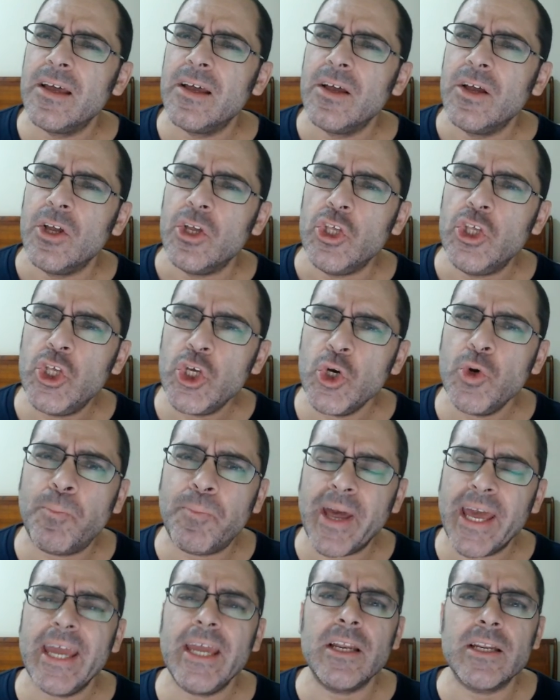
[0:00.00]
you
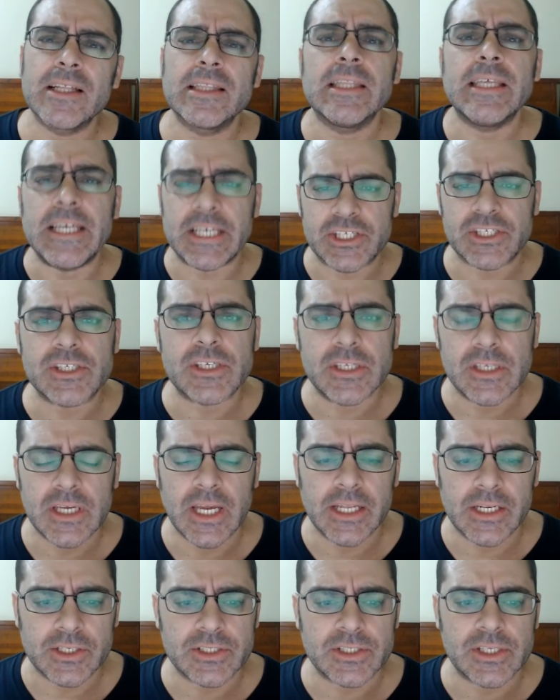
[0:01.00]
paying a lease,
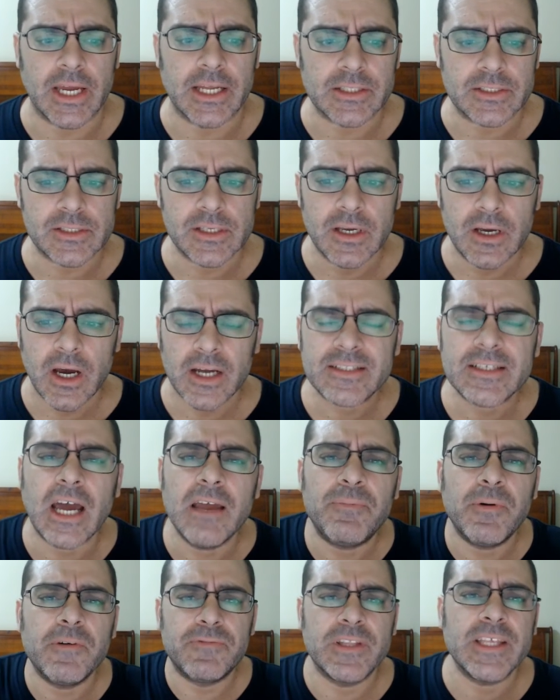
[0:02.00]
in a sense, a
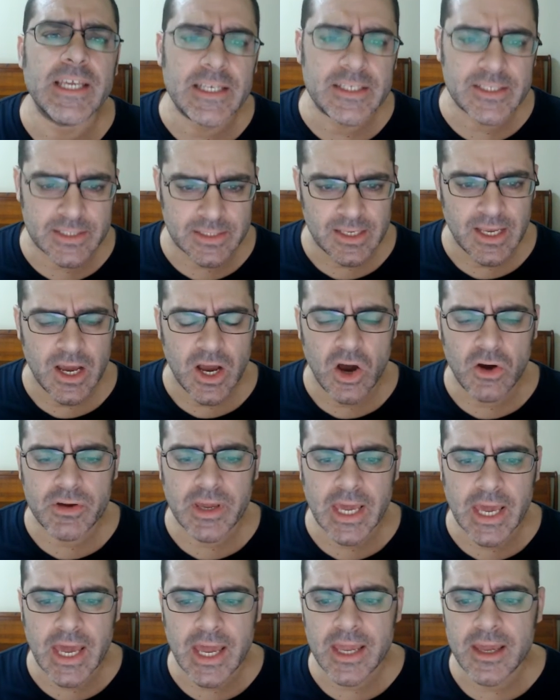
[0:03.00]
type of lease,
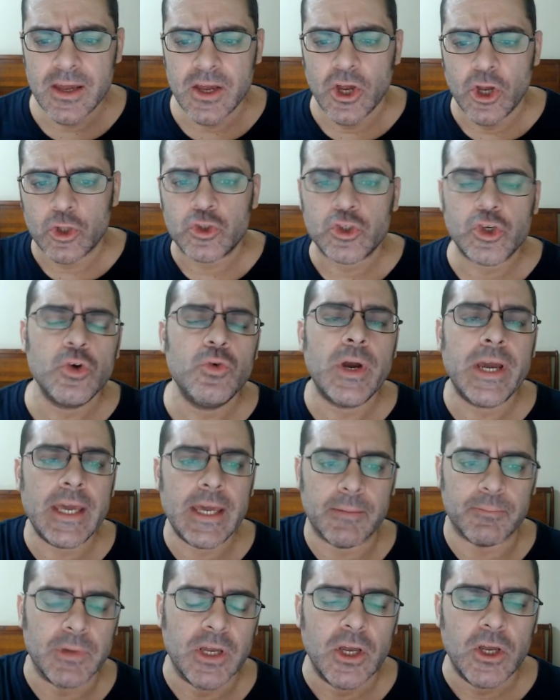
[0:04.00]
okay, to
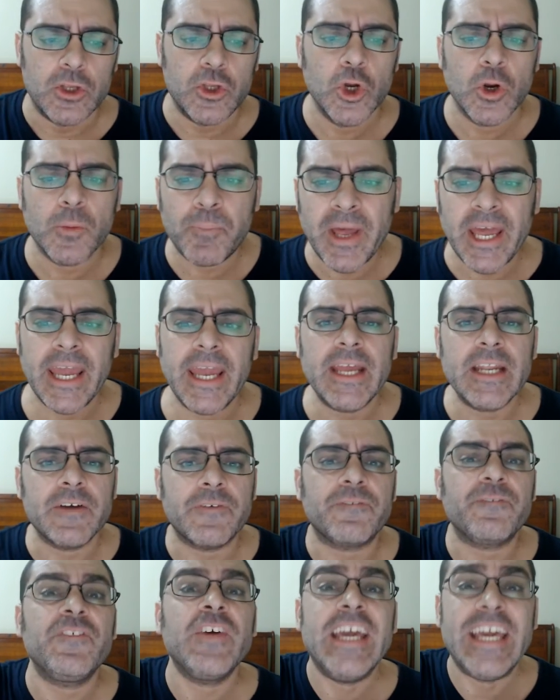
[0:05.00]
him. You're paying a
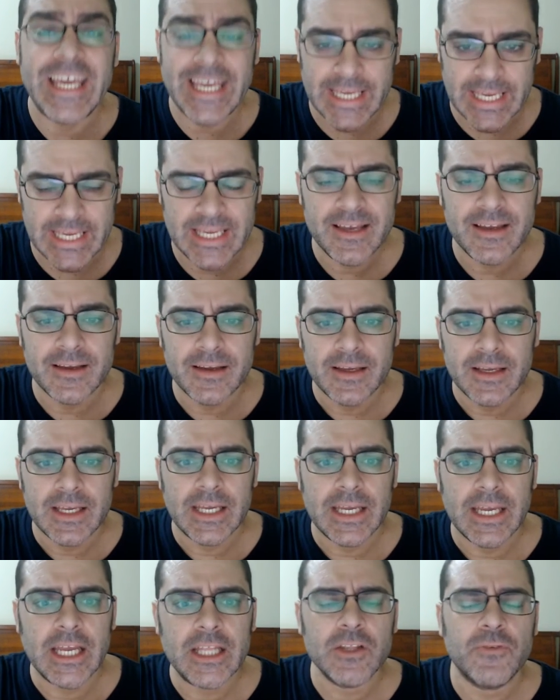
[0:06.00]
fee
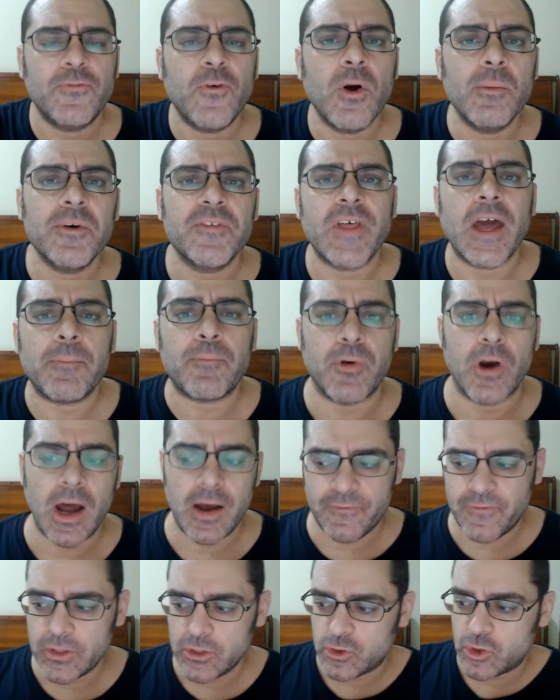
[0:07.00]
in the form of that
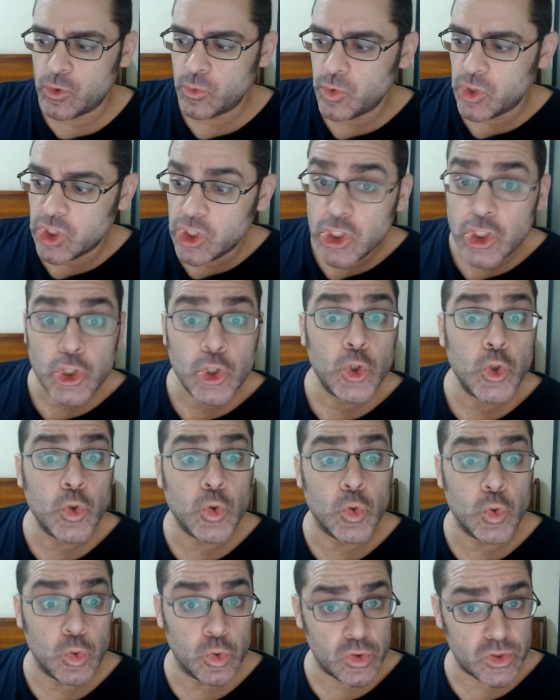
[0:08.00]
profit to
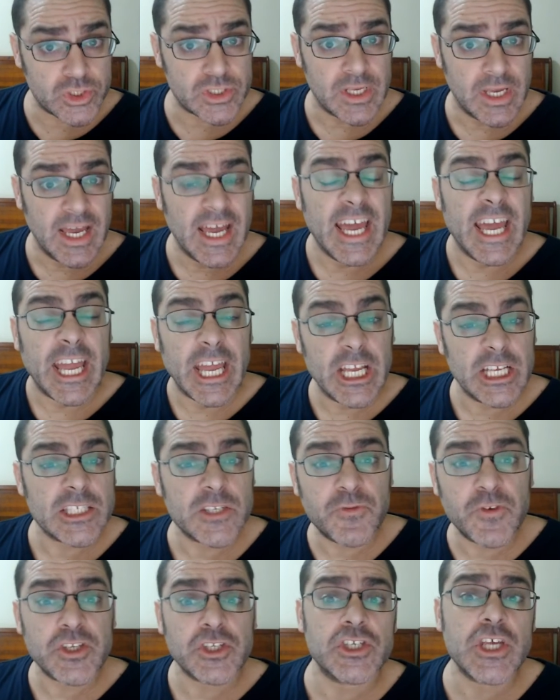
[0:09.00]
use his
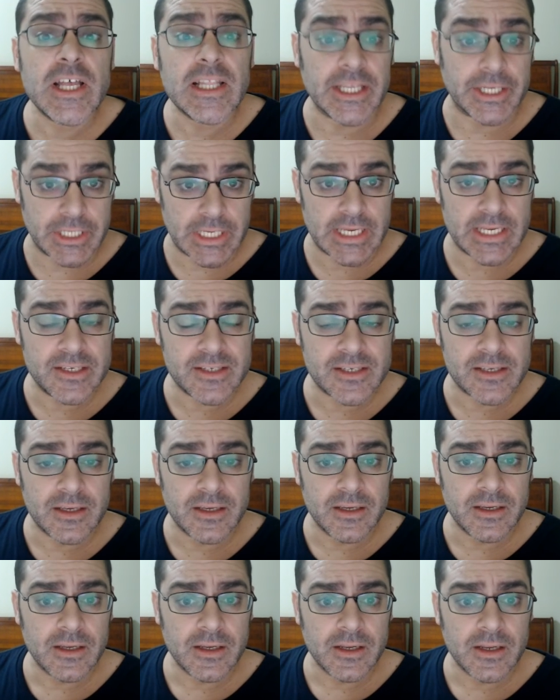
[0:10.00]
facilities,
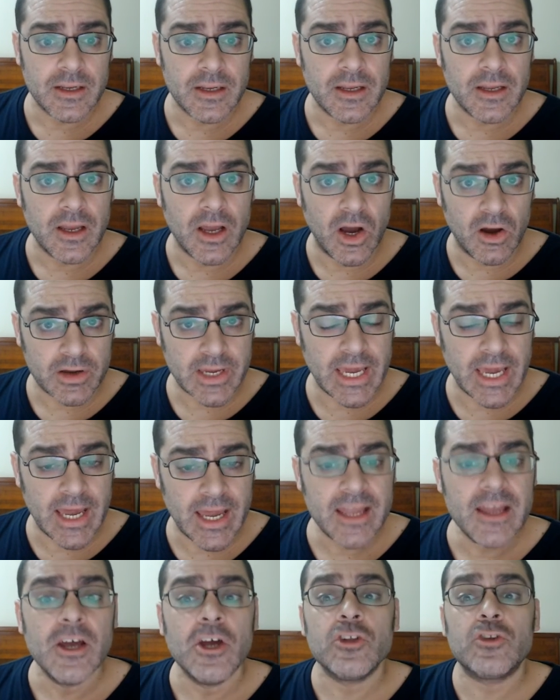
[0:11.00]

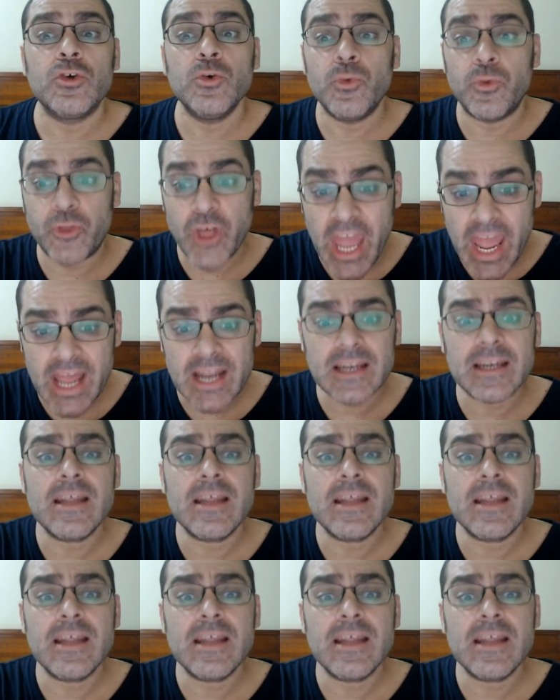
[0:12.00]
okay, to then